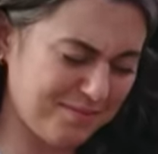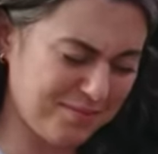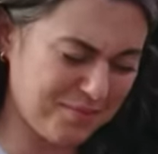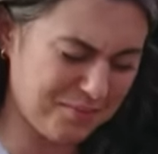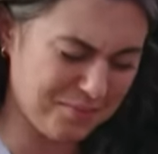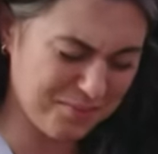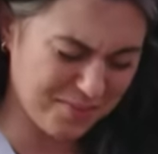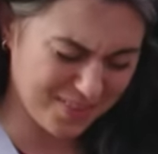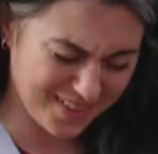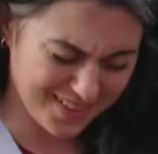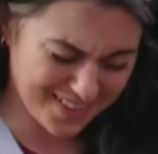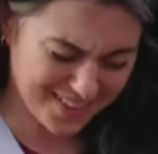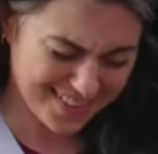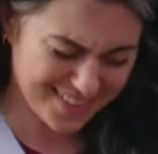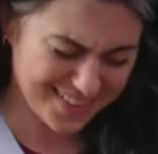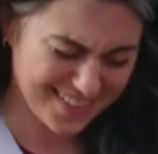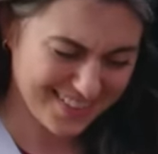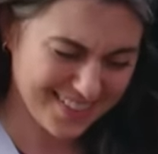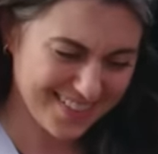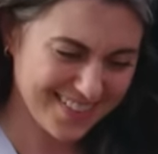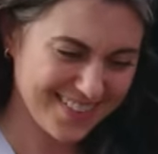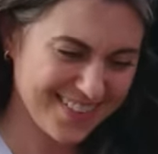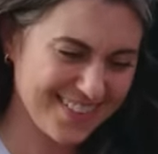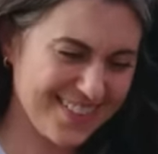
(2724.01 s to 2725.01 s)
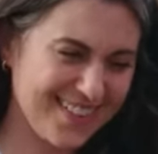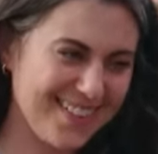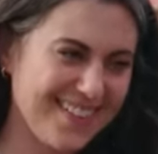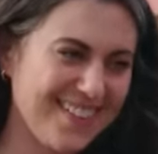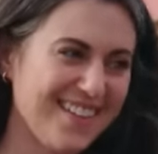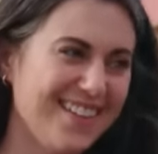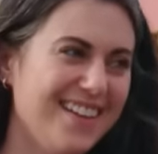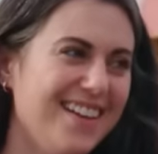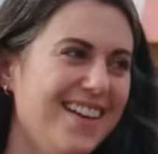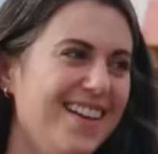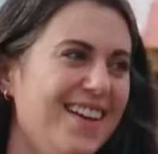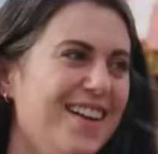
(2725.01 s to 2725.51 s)

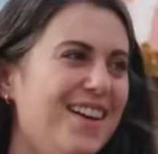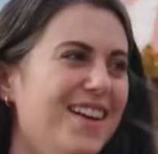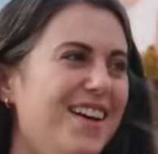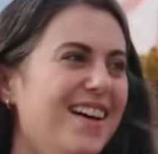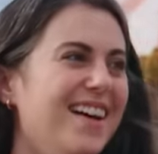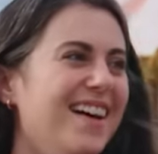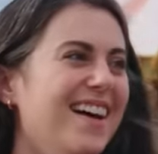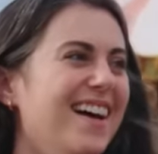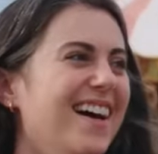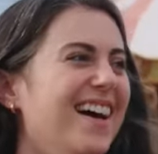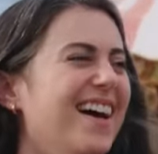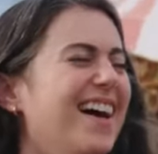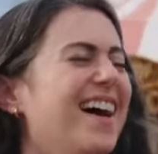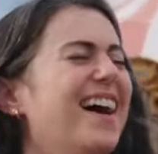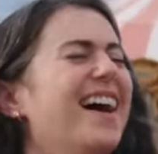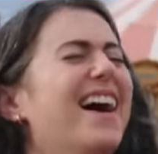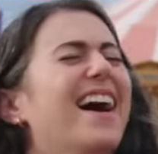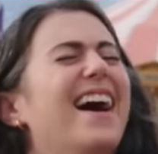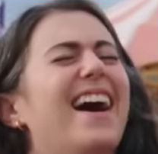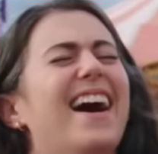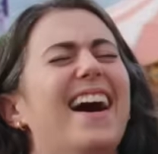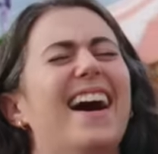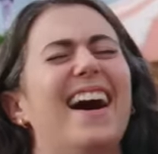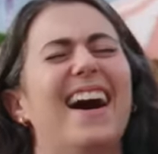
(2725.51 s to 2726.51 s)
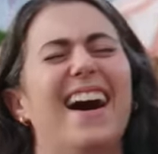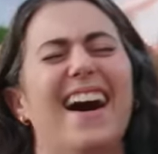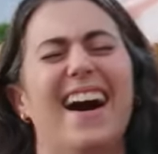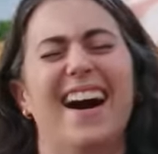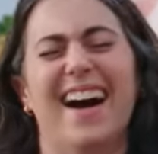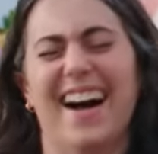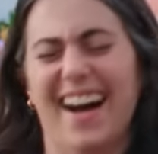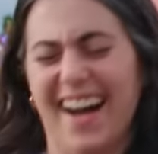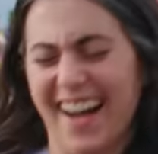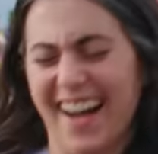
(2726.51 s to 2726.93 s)
[no speech]